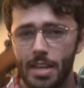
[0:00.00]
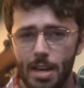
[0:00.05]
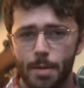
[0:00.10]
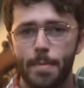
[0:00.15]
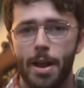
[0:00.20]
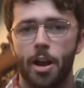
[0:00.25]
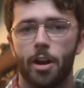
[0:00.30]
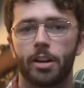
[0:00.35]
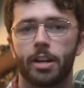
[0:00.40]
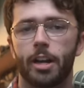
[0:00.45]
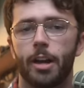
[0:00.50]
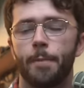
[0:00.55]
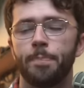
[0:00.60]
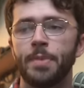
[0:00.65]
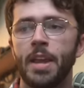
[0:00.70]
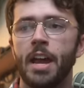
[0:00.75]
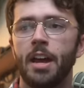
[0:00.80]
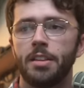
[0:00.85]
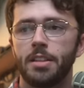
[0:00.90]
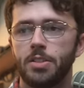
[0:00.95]
in America,
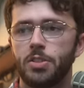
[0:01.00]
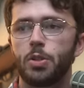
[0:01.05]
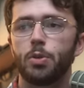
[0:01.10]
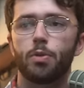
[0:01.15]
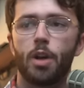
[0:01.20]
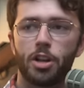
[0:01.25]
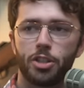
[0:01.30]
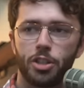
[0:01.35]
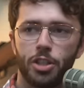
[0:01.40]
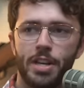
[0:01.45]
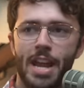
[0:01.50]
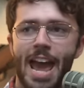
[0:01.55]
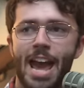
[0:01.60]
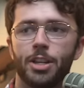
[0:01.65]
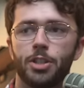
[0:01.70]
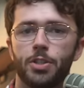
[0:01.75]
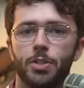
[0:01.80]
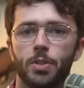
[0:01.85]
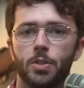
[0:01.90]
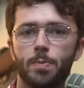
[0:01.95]
these two Russian
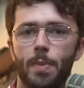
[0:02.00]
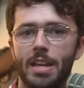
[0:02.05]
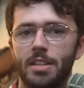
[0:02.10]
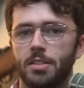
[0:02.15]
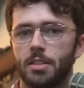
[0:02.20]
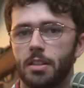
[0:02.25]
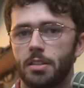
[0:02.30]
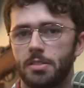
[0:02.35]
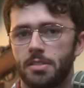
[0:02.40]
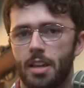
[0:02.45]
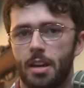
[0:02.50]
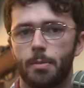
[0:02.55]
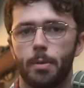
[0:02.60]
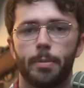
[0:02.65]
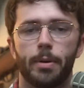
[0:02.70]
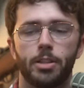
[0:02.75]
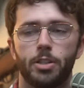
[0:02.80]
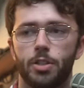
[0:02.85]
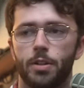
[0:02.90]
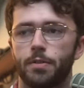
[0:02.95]
nationals basically set up a
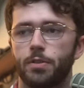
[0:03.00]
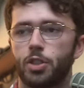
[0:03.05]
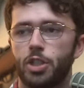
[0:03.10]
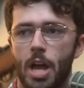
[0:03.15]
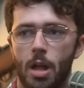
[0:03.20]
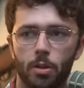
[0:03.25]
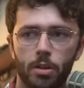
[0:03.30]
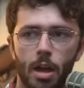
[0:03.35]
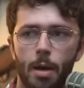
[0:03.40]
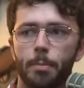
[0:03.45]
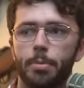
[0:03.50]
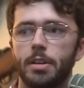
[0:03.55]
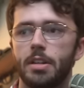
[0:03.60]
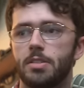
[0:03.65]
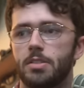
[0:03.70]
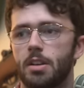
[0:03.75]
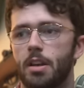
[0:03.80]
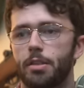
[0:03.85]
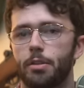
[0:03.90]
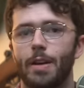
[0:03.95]
bunch of shell
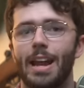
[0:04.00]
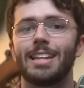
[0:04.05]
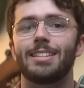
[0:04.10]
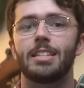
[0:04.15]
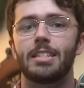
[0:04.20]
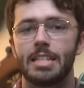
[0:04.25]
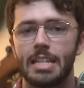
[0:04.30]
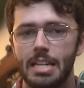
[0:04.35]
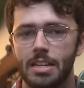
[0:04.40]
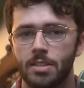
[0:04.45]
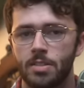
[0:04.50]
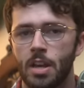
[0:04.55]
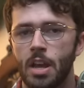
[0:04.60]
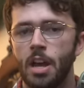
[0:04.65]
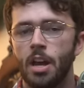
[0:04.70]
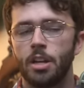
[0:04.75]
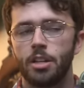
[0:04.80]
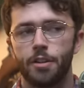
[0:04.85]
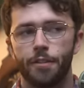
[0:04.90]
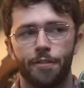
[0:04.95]
companies and other entities entities
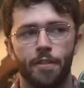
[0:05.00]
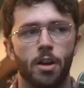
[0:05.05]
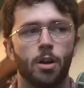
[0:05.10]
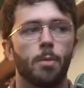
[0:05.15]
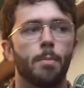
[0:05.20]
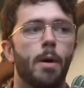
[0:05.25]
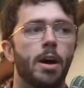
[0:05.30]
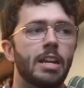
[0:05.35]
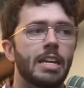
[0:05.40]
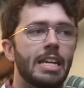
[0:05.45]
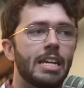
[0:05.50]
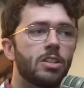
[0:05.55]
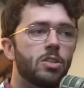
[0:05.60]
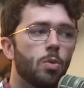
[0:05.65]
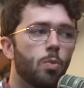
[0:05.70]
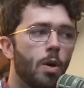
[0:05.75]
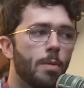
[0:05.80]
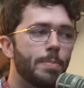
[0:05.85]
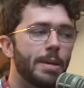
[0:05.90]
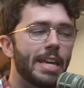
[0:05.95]
to funnel money
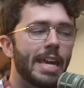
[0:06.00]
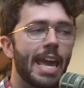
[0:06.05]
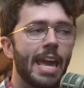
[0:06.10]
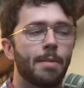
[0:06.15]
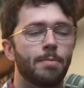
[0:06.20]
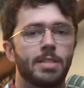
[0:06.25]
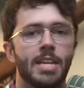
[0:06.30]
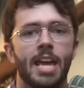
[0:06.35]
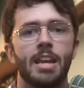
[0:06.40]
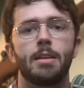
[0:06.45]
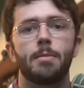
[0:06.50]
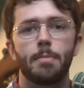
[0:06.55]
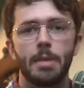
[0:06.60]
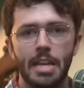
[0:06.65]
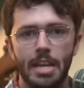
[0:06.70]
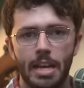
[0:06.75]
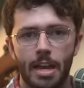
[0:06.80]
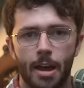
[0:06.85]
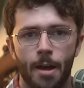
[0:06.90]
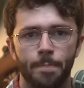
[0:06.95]
into what became Tenet
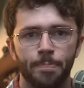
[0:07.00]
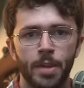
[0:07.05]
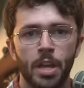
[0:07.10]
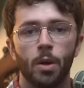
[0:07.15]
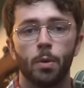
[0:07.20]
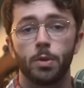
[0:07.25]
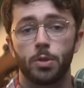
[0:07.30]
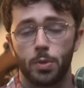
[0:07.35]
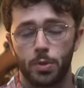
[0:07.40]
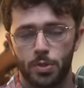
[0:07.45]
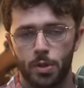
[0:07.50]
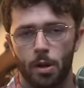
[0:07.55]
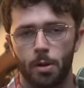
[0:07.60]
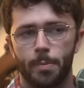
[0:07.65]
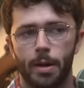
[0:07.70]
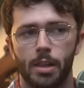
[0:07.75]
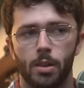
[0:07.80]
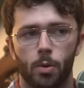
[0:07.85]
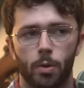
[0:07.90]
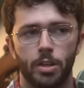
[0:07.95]
Media, which was started
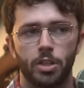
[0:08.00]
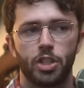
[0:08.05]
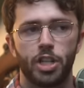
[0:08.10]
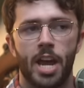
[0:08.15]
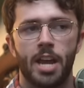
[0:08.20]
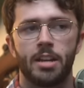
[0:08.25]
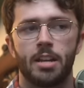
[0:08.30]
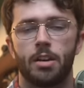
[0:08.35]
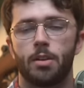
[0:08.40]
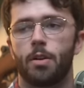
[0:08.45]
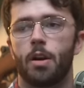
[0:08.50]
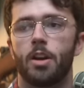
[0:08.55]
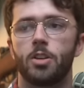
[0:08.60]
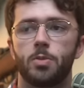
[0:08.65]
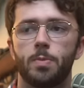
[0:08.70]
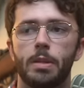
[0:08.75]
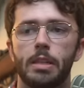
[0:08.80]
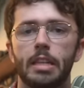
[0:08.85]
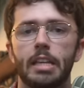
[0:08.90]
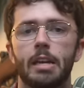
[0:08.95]
by Lauren Chen and her
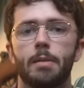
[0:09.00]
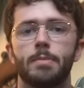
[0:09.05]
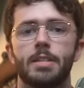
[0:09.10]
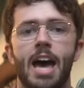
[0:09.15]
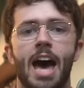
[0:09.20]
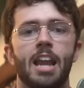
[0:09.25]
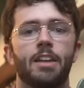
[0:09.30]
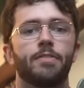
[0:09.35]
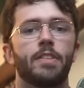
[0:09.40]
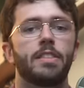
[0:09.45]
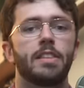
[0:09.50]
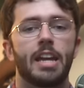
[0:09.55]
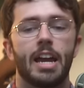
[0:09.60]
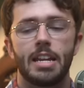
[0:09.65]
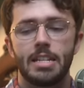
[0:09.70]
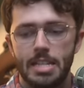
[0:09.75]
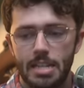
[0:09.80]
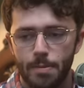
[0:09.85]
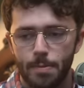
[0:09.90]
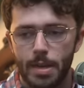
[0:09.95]
husband Liam Donovan. The
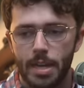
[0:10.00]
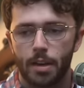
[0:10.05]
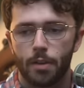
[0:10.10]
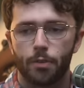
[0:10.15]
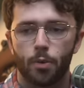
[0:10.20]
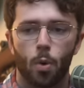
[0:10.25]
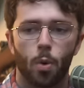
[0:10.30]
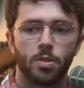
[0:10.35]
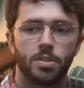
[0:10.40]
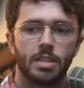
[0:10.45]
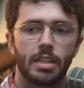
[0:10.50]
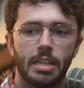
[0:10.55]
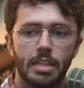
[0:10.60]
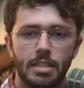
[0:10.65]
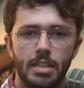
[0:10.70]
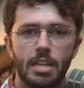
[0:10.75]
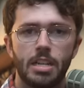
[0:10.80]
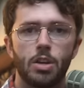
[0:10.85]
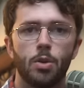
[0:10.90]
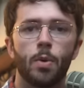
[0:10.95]
idea being, of course, to
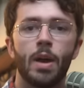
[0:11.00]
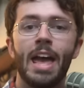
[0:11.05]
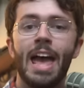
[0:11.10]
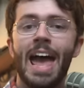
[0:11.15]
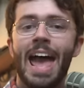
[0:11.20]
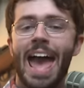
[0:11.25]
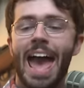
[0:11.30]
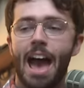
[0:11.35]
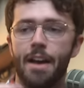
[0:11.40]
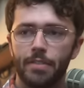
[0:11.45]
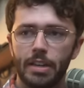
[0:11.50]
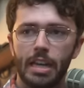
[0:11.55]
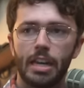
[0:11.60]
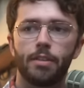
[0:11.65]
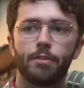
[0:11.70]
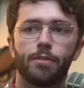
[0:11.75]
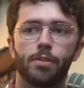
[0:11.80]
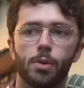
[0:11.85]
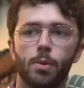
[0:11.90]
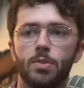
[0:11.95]
continue having
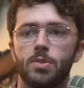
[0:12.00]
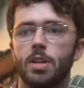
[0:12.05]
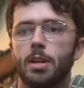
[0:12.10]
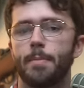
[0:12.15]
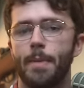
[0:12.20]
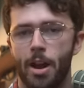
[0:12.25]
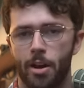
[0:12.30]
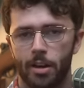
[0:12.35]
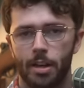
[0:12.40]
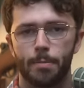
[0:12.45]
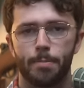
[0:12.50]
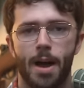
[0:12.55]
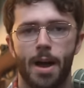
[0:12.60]
influence in American